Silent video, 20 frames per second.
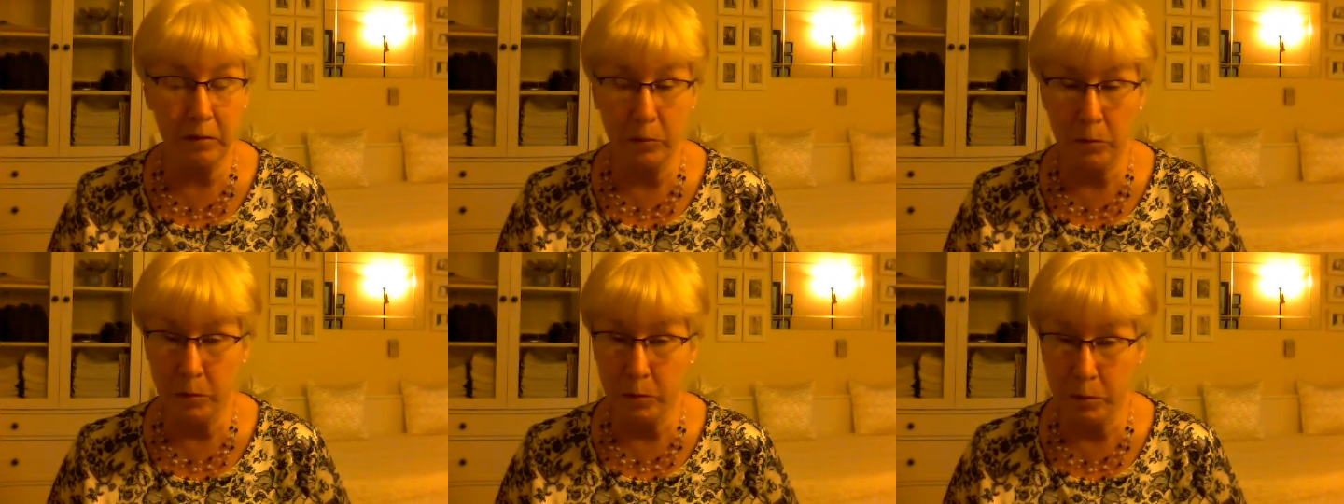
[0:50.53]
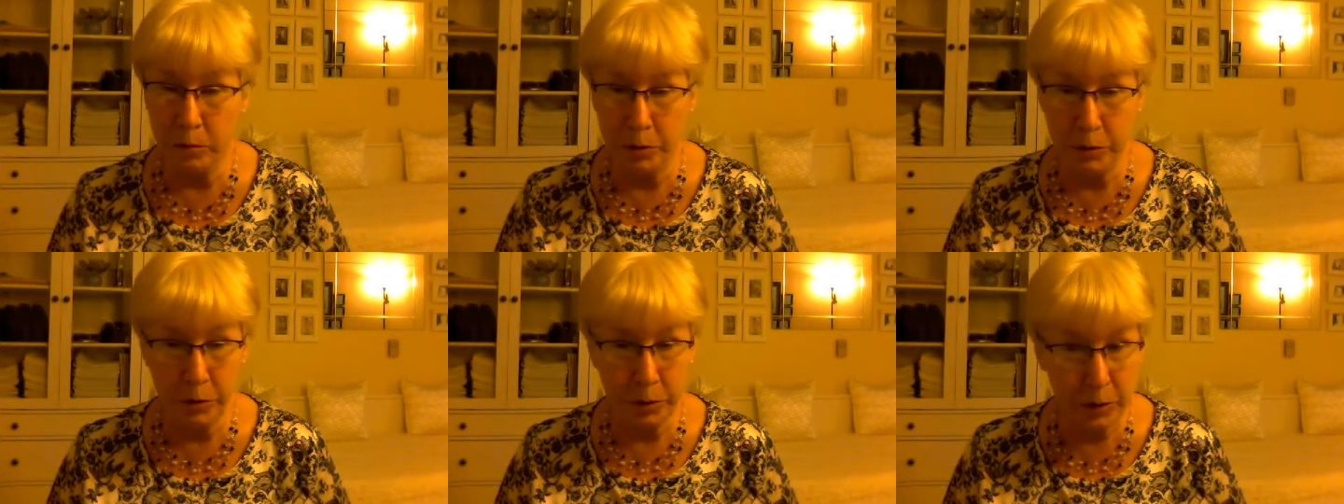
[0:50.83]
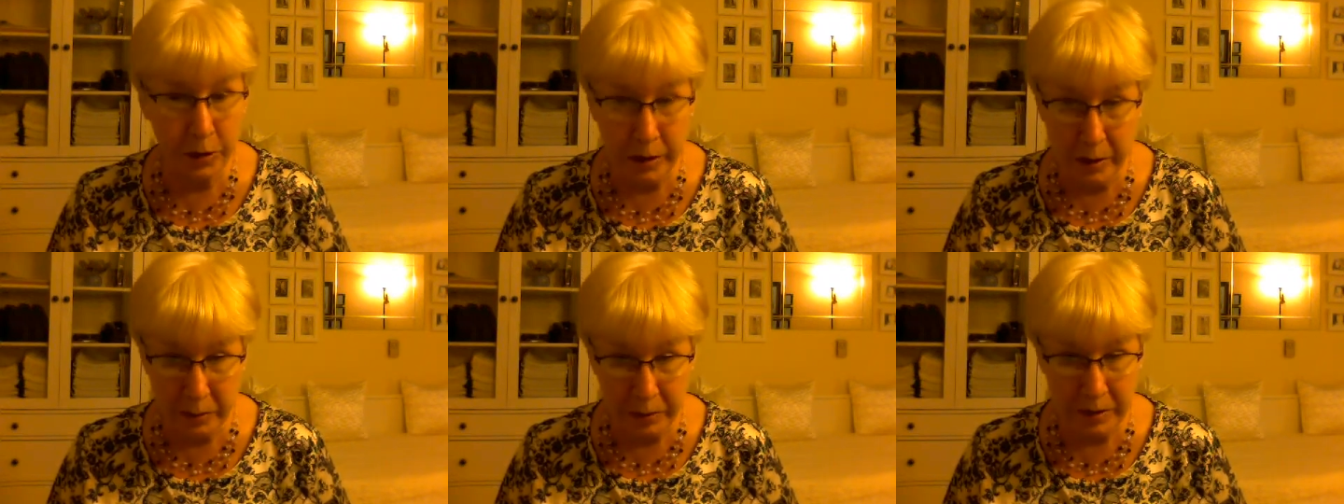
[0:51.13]
all
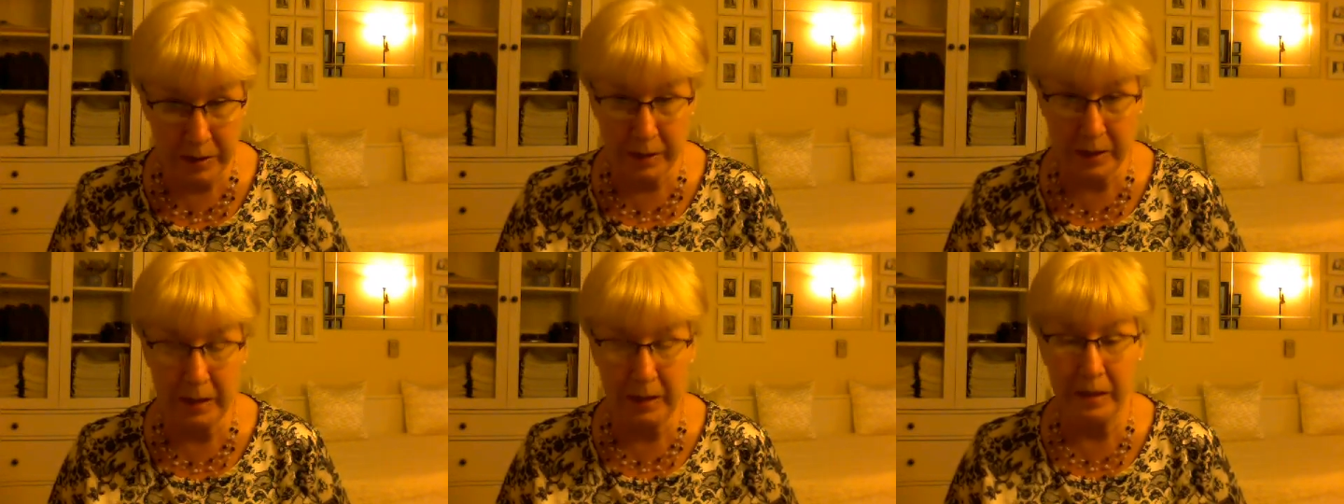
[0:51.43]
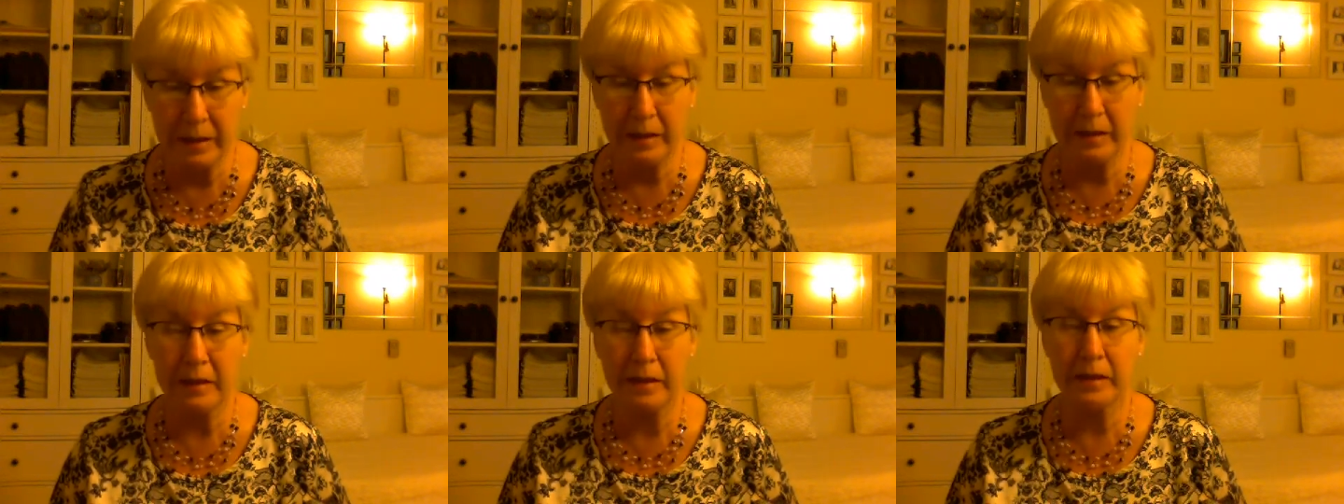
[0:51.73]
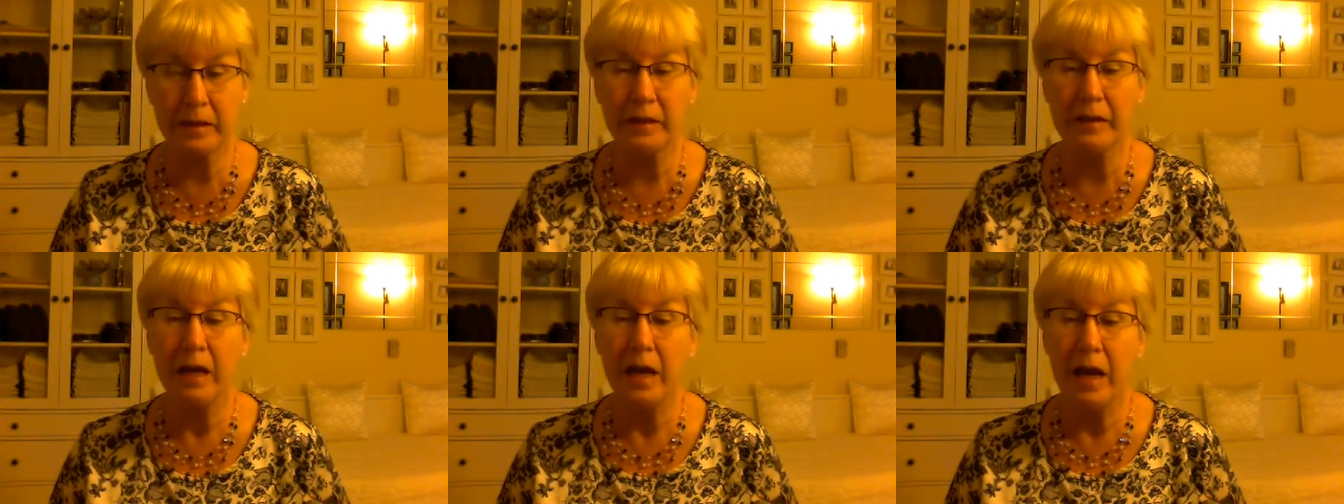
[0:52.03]

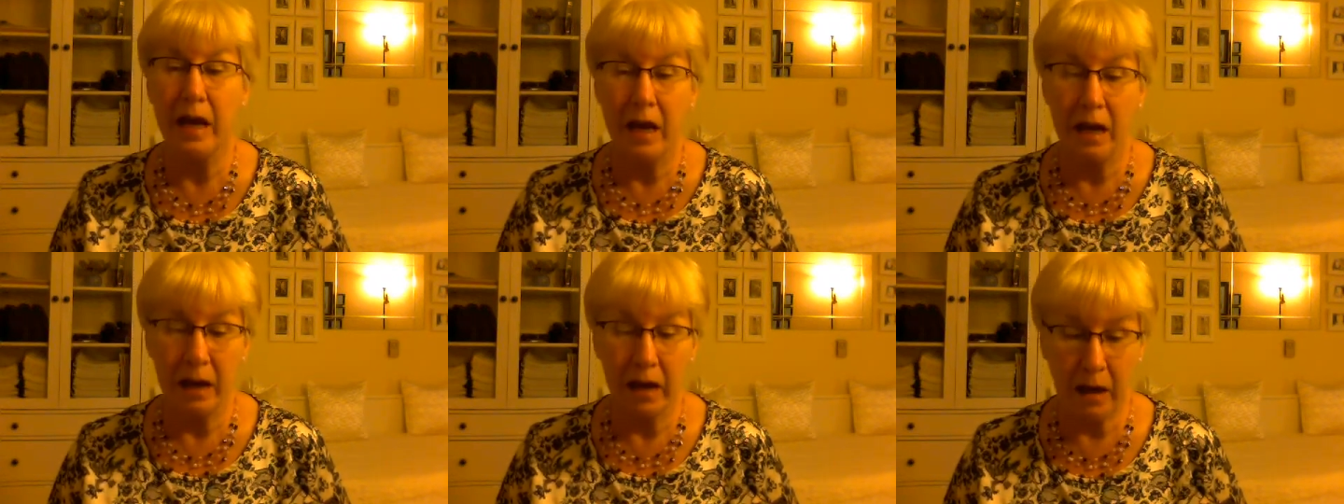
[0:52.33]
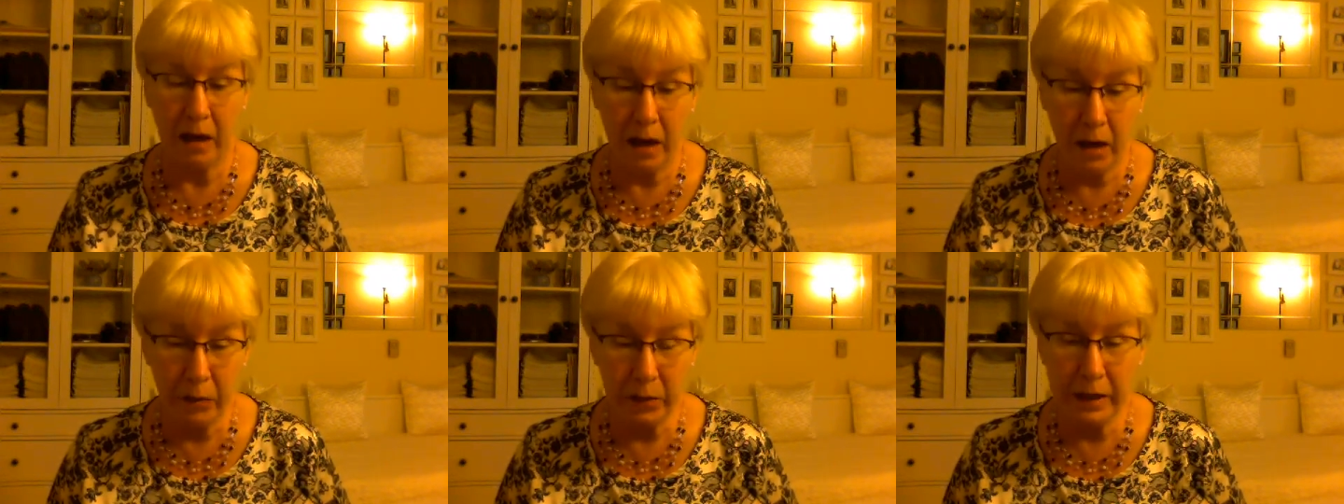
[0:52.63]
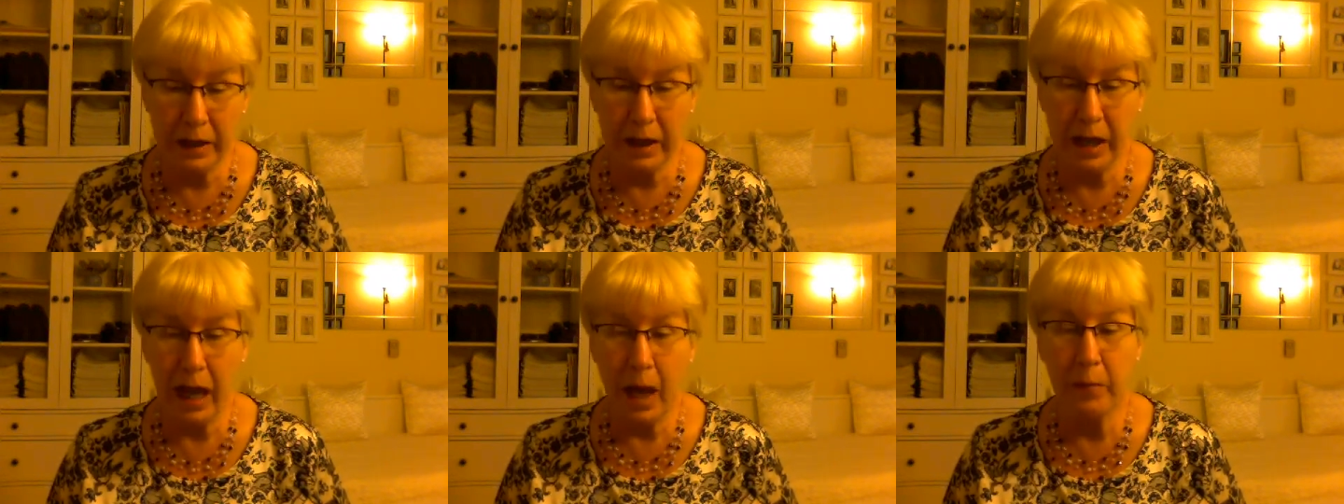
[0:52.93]
circumstances, how
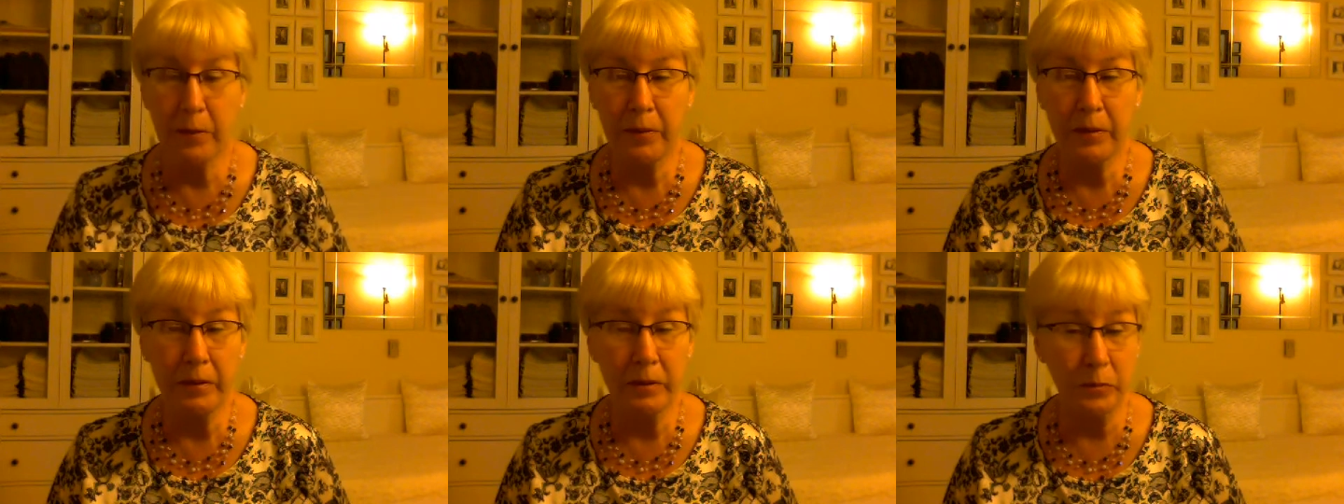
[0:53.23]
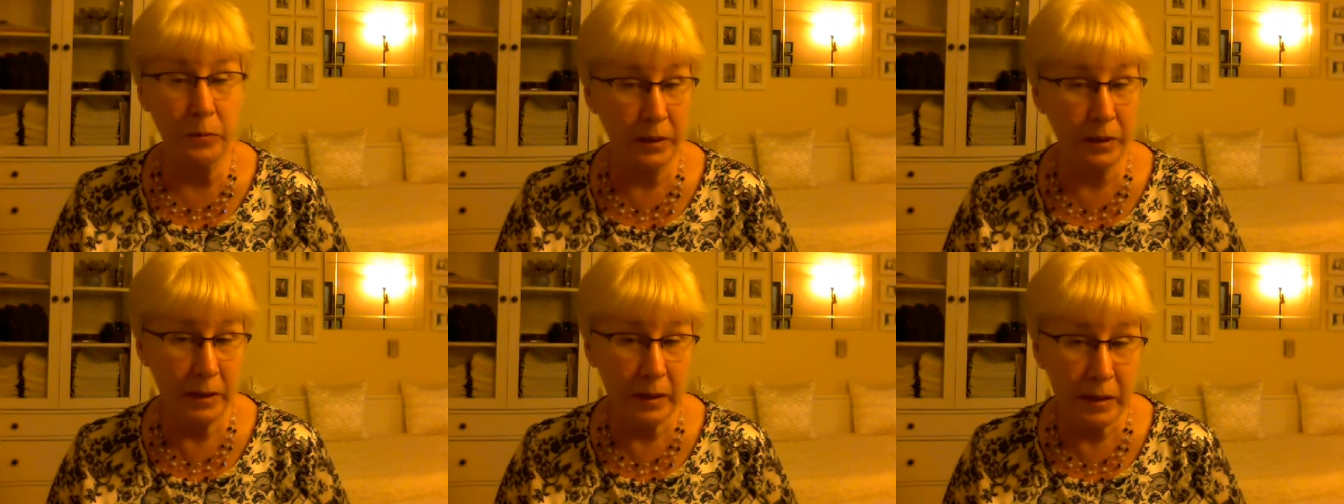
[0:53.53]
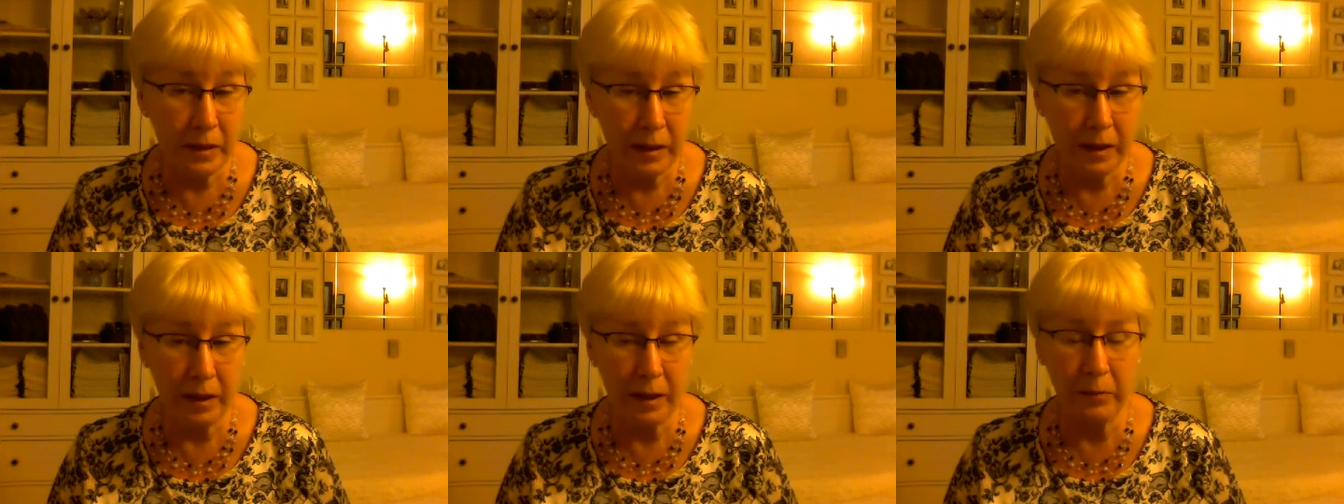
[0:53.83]
it happened, when
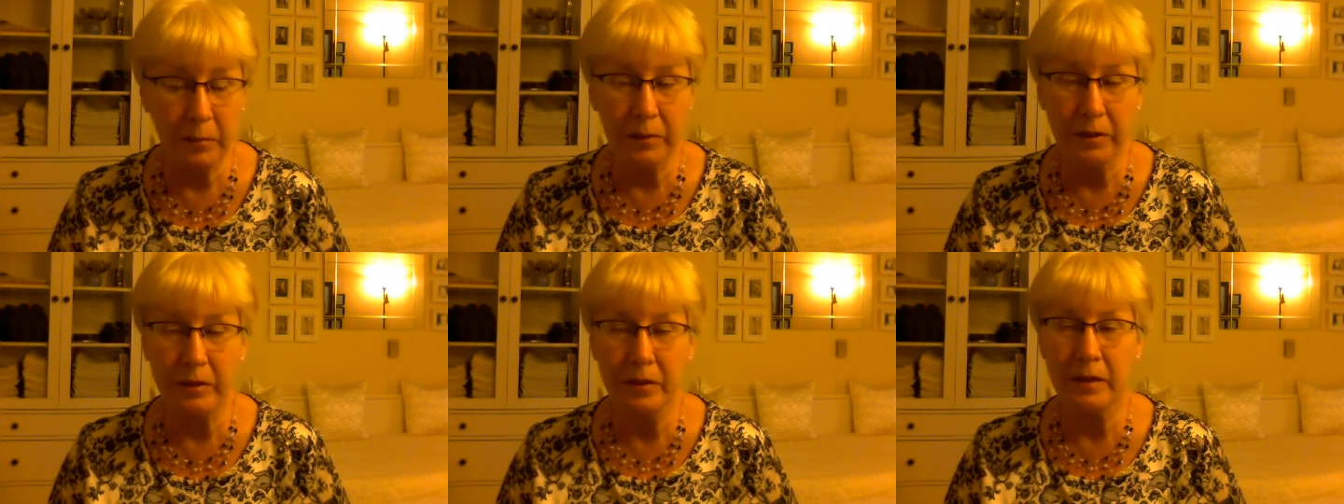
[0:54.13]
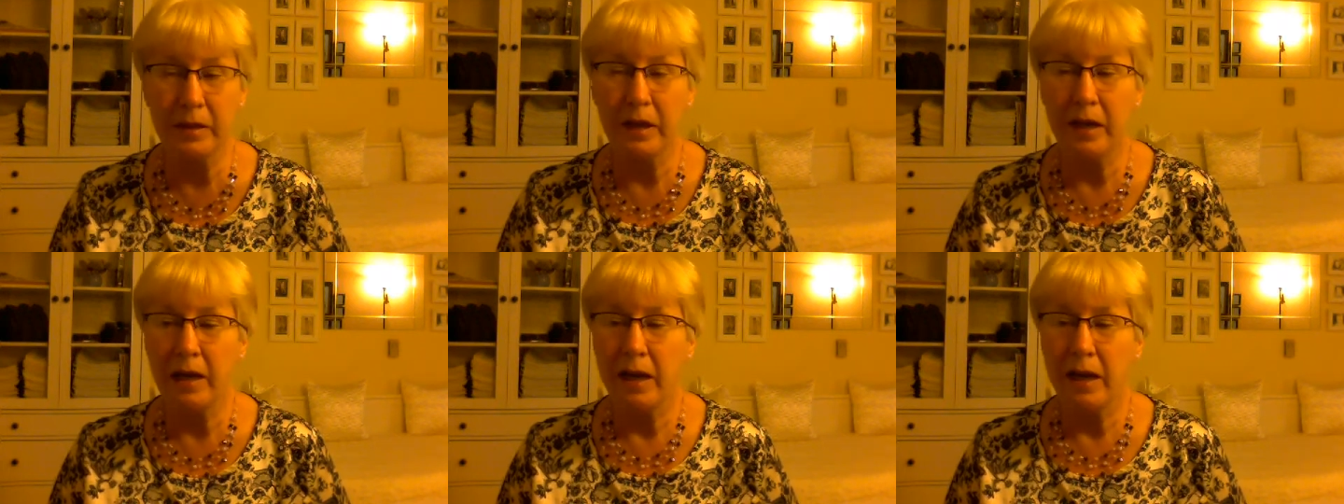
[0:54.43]
it happened,